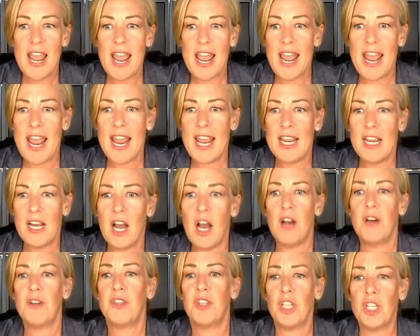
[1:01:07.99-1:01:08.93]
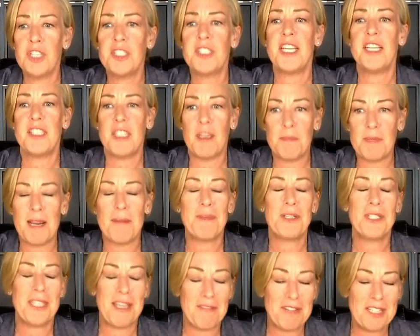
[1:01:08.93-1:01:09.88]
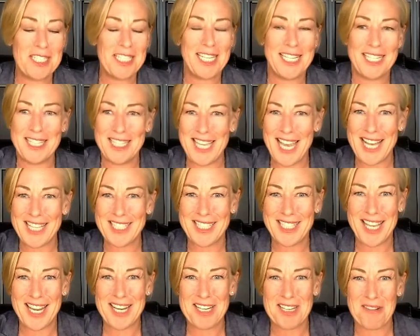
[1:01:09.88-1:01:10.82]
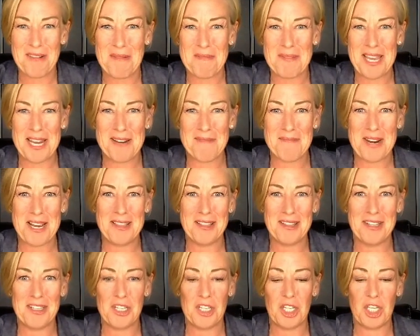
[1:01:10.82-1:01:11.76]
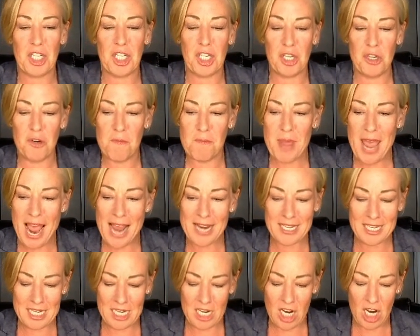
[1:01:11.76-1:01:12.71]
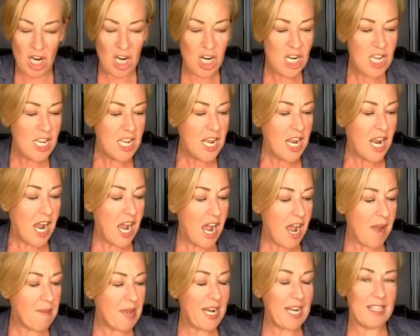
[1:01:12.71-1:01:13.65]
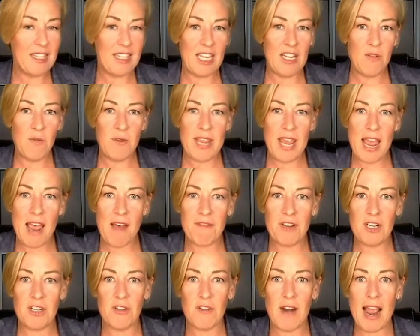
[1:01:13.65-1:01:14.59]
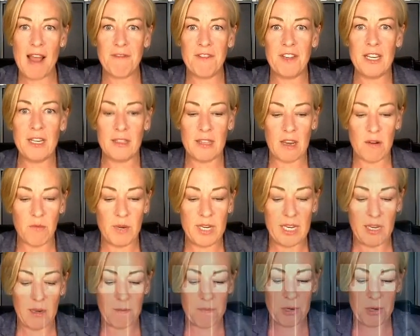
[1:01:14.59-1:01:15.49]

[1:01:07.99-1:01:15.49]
A uh, Thursday, September 17th. Yes, thank you. I'm getting my little cue back here. Um, and I think we have a graphic that we